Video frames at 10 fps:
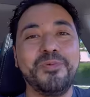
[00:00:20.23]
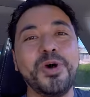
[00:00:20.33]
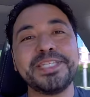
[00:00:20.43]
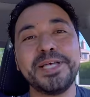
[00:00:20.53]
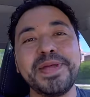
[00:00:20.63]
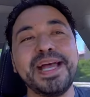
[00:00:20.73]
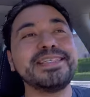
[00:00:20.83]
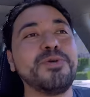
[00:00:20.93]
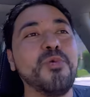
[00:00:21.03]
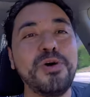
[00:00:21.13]
What's up
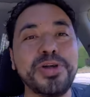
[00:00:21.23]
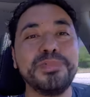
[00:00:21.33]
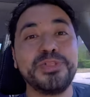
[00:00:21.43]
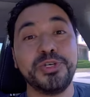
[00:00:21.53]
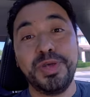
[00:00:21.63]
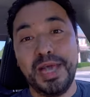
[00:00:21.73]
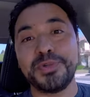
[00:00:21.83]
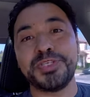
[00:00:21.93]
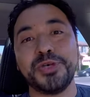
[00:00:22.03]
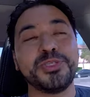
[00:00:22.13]
guys and welcome to
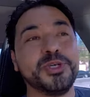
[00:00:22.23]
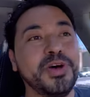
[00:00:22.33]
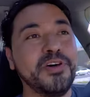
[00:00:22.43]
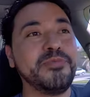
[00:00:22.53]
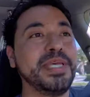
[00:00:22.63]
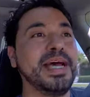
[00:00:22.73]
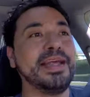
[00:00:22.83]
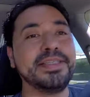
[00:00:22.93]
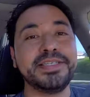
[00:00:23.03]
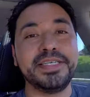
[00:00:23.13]
episode 2 of
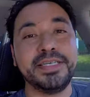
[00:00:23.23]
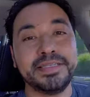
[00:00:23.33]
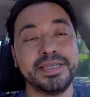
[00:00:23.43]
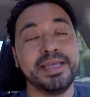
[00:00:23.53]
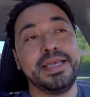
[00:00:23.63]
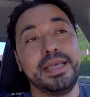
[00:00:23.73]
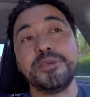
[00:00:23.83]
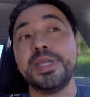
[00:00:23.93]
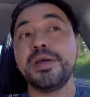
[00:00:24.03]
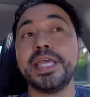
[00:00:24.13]
Behind the Scenes.
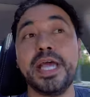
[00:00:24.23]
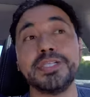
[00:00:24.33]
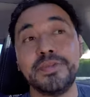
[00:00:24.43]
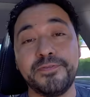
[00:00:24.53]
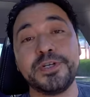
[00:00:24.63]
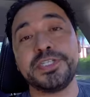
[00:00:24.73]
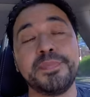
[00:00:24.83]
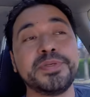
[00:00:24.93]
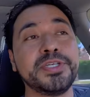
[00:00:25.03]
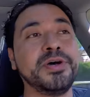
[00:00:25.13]
If you didn't catch the first
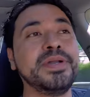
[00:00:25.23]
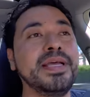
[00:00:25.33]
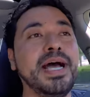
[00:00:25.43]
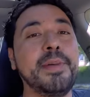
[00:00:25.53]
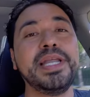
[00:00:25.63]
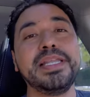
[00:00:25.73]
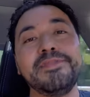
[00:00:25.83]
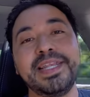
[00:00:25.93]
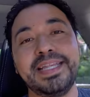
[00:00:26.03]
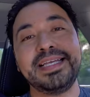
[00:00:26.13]
episode, I'm going to
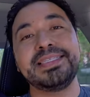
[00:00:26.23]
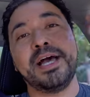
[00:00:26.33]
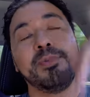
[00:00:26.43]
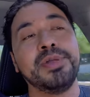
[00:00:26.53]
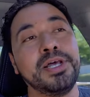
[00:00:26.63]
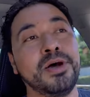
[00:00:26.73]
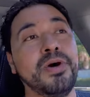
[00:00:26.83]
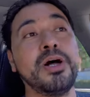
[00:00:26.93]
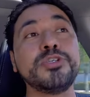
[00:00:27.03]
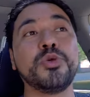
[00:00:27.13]
leave a link down
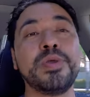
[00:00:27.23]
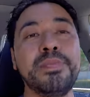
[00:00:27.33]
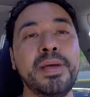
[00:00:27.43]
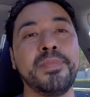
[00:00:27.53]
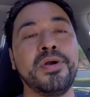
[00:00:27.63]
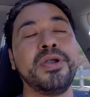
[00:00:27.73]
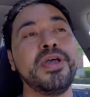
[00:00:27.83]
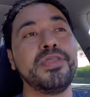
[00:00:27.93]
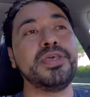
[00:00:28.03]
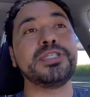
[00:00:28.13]
below. Also remember,
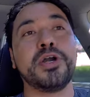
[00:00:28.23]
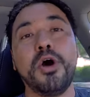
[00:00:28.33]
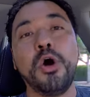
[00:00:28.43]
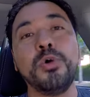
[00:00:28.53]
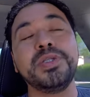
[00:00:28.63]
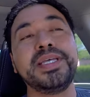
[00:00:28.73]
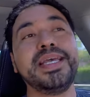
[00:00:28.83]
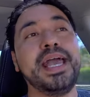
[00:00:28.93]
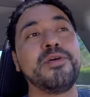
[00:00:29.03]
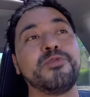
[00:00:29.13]
these are
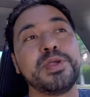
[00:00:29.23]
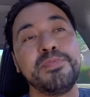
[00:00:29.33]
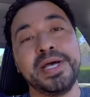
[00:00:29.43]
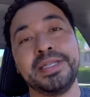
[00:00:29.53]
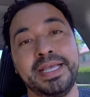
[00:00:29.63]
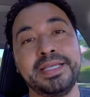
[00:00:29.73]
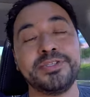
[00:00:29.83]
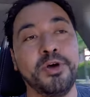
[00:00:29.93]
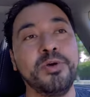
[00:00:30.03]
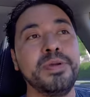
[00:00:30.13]
only every Monday,
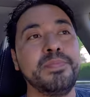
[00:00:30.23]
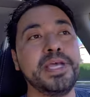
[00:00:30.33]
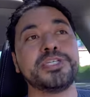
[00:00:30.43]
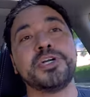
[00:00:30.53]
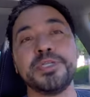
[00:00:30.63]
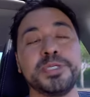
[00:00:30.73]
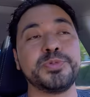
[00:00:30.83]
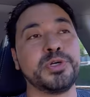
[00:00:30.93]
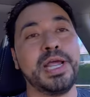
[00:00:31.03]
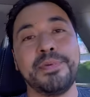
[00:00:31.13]
so make sure to
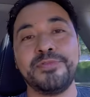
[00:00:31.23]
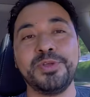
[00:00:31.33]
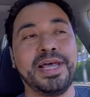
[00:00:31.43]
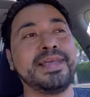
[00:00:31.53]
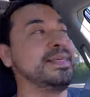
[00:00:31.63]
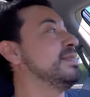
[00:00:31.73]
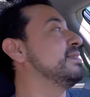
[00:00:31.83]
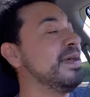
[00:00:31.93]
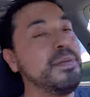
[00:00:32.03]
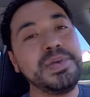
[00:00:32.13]
subscribe if you like
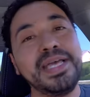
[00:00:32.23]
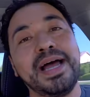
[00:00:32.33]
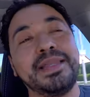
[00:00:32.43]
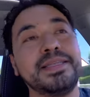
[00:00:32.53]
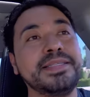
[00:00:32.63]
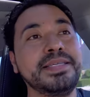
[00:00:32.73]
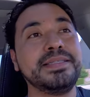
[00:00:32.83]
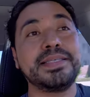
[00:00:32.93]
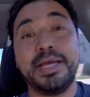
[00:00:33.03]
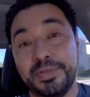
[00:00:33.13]
these behind the
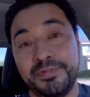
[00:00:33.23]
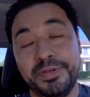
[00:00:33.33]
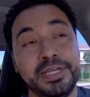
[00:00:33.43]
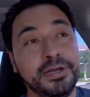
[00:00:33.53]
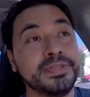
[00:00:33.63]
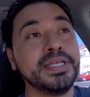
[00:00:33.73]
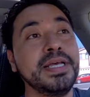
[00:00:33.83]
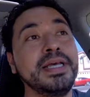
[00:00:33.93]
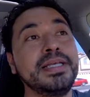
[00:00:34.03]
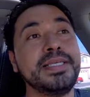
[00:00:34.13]
scenes types of videos.
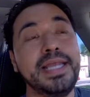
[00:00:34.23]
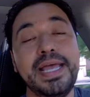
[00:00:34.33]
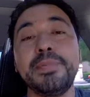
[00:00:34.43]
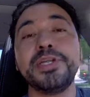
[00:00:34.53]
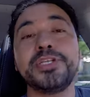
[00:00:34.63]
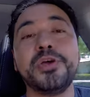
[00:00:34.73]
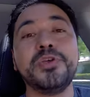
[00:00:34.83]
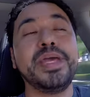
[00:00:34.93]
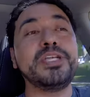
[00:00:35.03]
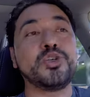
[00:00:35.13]
Today I'm going to show
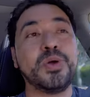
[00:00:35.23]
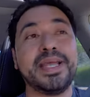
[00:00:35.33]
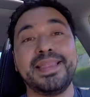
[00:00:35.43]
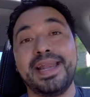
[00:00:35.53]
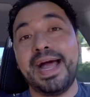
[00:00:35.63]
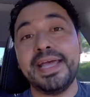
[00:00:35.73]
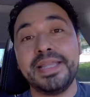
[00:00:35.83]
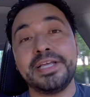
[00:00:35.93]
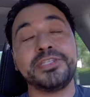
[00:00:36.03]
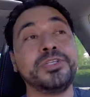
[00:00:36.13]
you a trick that I
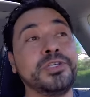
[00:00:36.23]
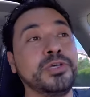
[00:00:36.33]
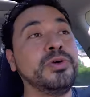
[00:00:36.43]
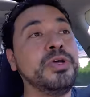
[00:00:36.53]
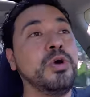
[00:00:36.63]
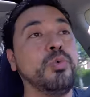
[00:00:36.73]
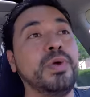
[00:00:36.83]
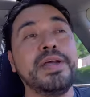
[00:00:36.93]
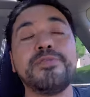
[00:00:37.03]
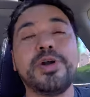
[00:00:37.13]
like to do
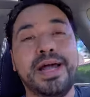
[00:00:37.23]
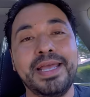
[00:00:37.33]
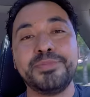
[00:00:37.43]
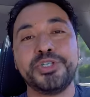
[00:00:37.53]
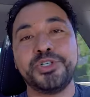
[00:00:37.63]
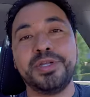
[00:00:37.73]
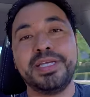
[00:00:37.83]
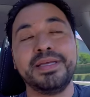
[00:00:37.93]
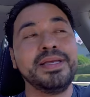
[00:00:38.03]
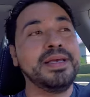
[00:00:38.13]
whenever I am
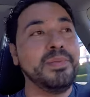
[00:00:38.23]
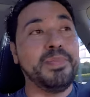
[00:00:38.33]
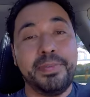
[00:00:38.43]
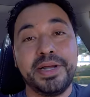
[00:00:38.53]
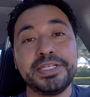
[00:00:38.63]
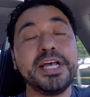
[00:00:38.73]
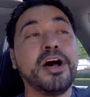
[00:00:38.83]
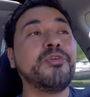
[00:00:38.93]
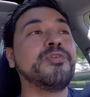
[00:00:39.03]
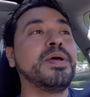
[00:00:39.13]
shooting by
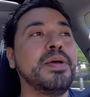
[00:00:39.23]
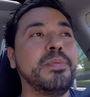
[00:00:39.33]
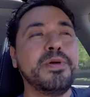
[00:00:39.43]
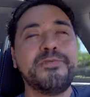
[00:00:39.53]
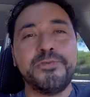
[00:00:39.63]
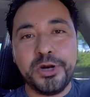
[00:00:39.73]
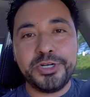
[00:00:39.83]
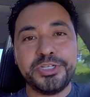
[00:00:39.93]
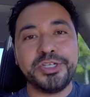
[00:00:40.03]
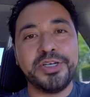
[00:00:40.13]
myself. But
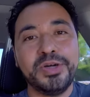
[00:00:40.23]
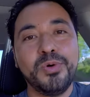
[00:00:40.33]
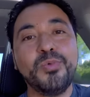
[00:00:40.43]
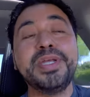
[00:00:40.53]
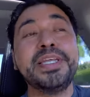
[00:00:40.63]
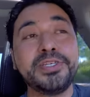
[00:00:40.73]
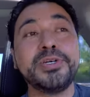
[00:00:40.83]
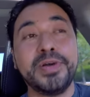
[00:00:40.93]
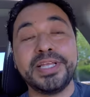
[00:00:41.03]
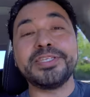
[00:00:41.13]
first, we need to
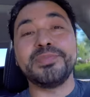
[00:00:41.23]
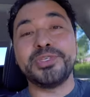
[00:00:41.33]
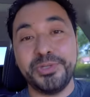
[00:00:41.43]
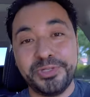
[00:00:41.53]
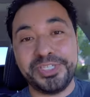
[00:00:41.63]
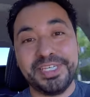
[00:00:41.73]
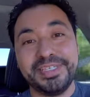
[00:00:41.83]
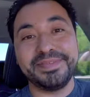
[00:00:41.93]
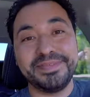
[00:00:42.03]
go get some sushi.